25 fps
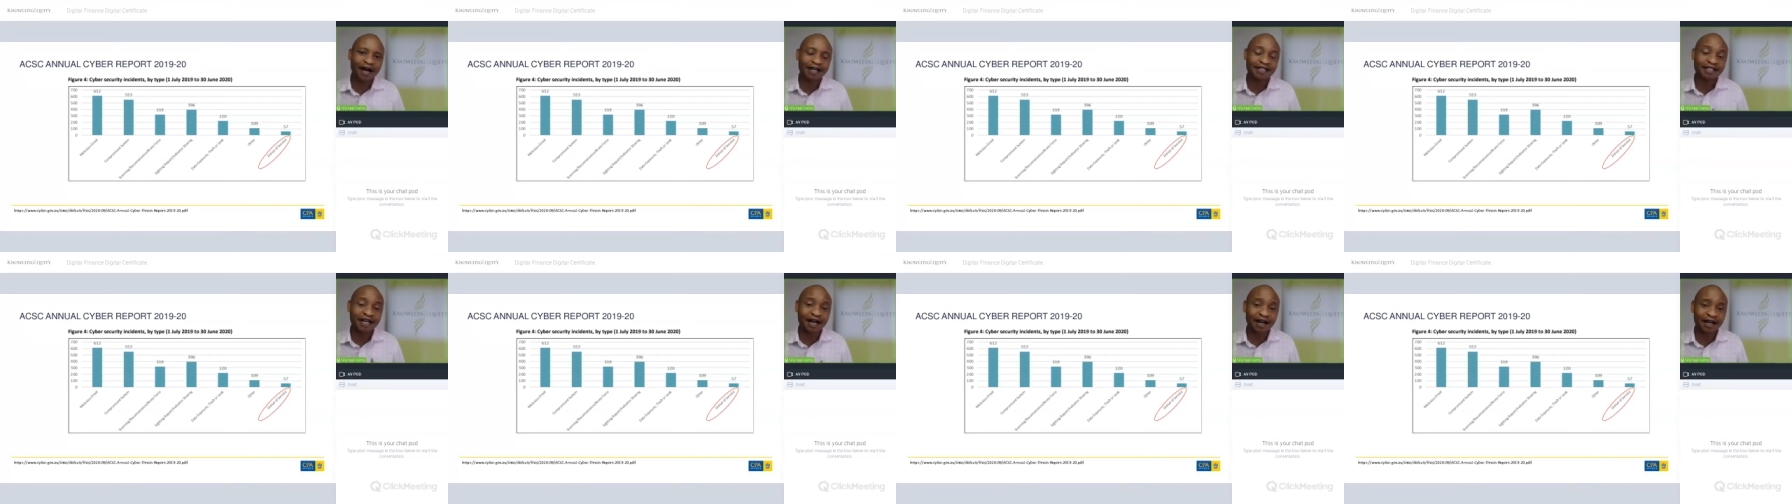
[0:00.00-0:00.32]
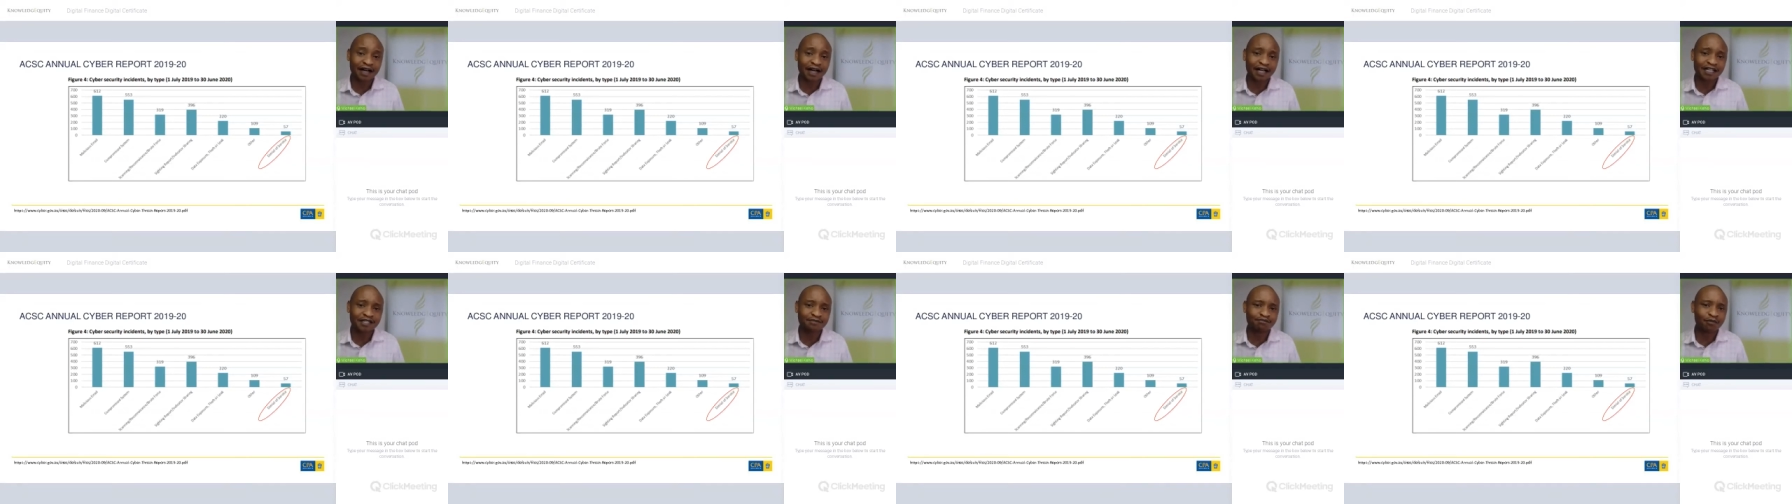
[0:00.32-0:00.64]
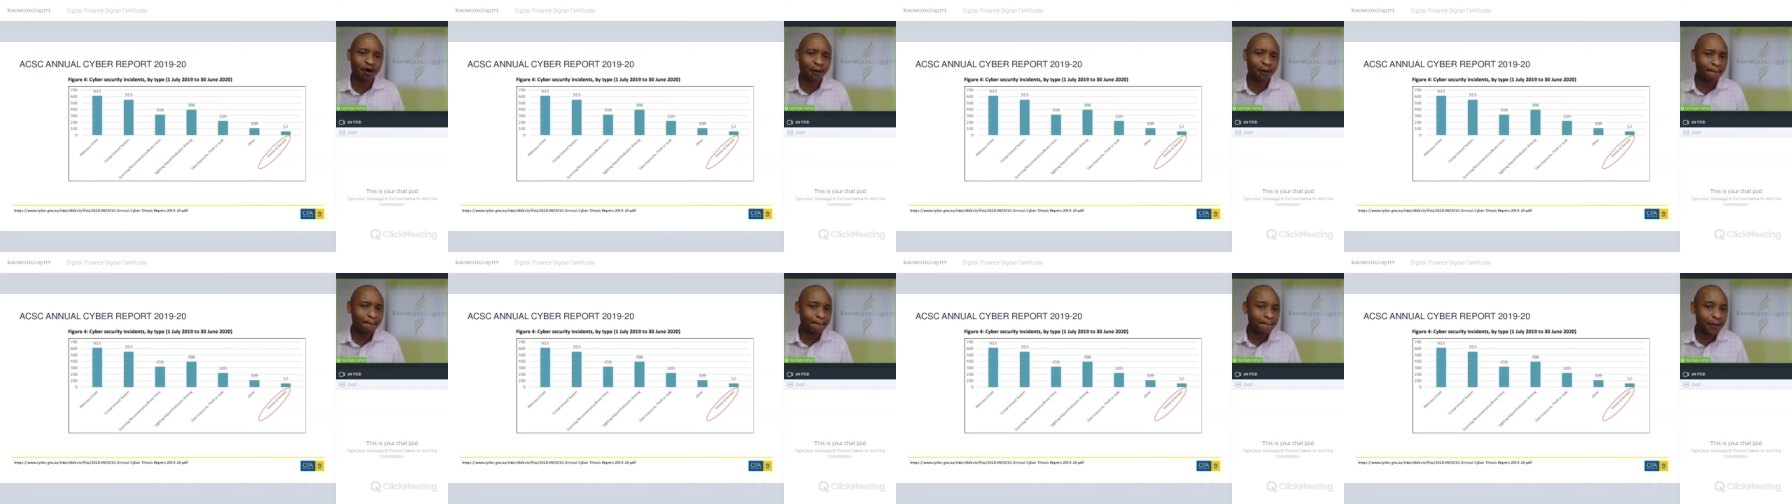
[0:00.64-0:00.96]
attackers
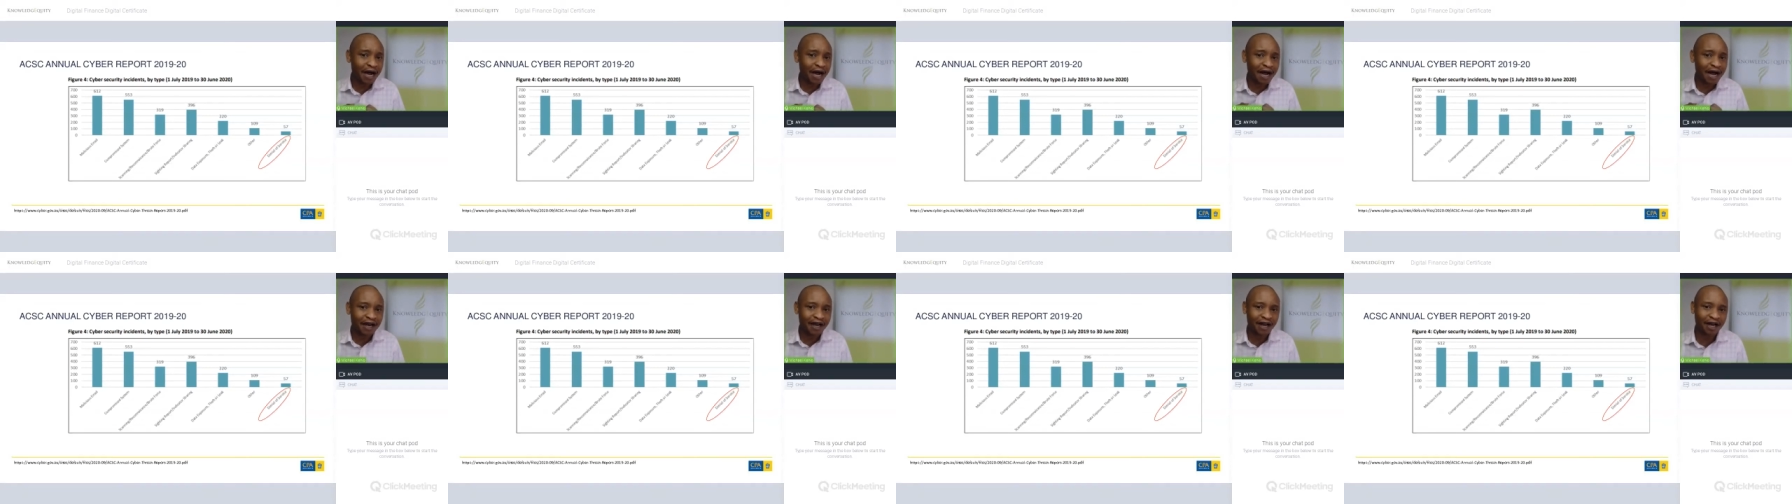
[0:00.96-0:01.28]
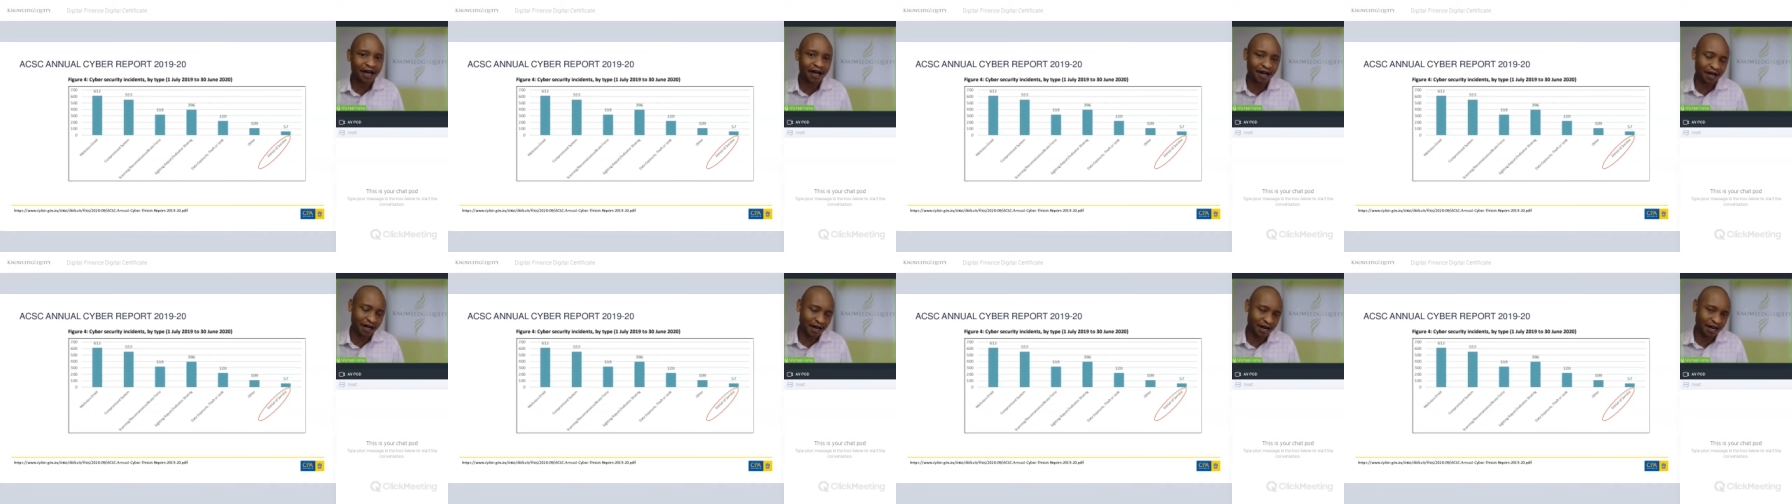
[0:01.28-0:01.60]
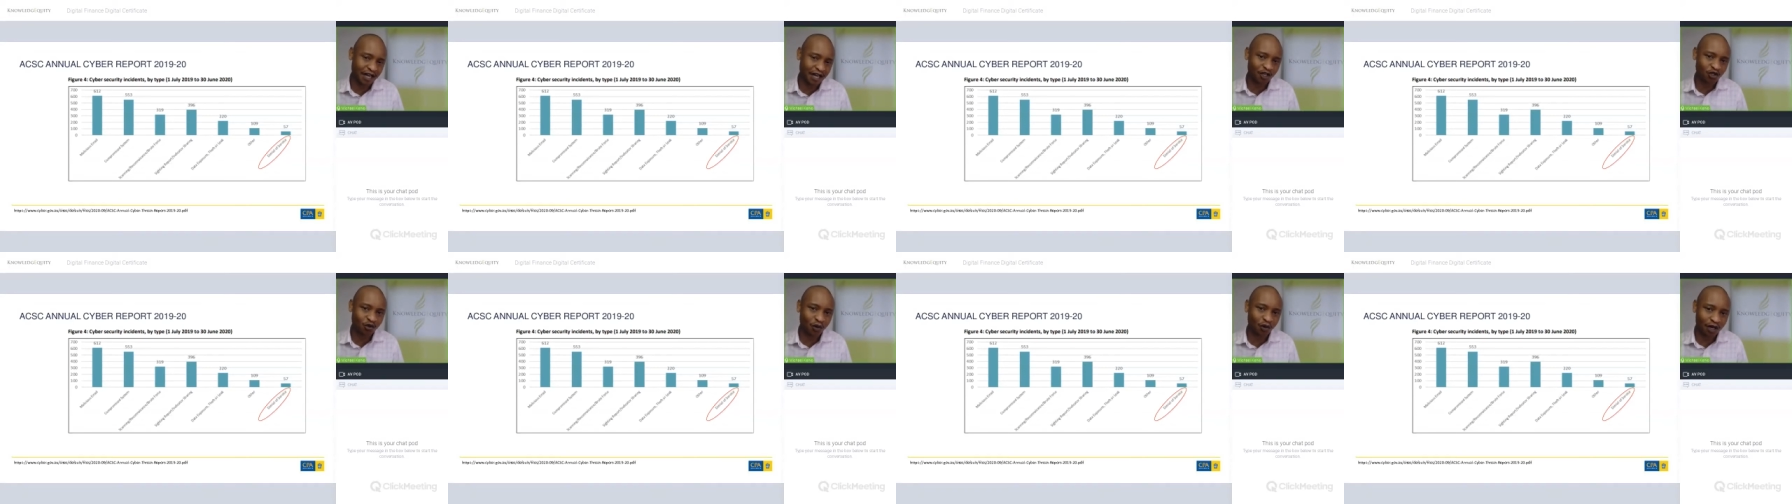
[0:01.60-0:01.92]
bombard a
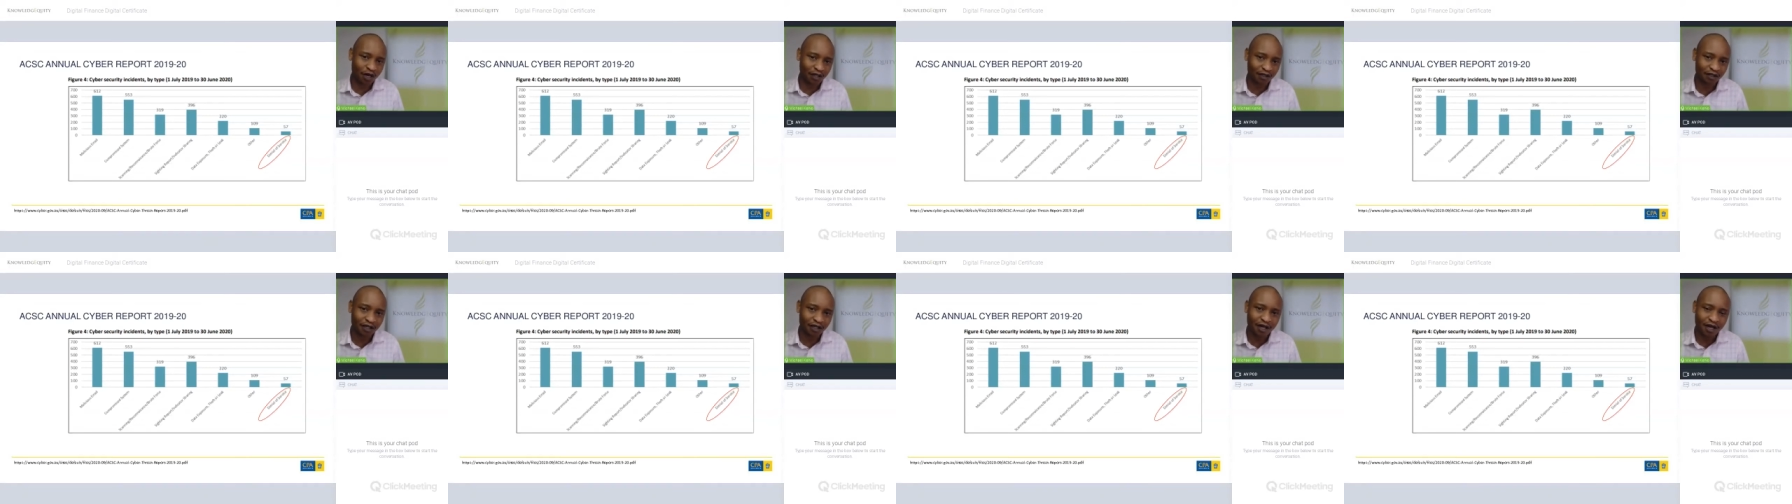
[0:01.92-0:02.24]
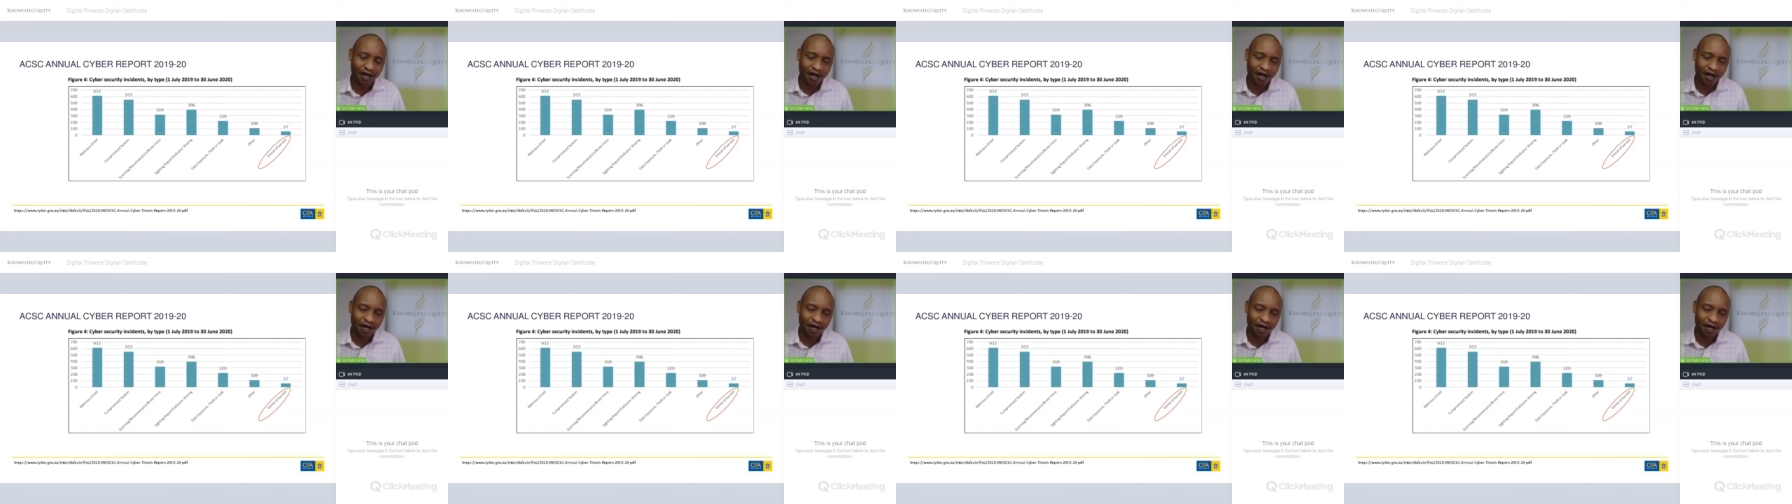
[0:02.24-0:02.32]
network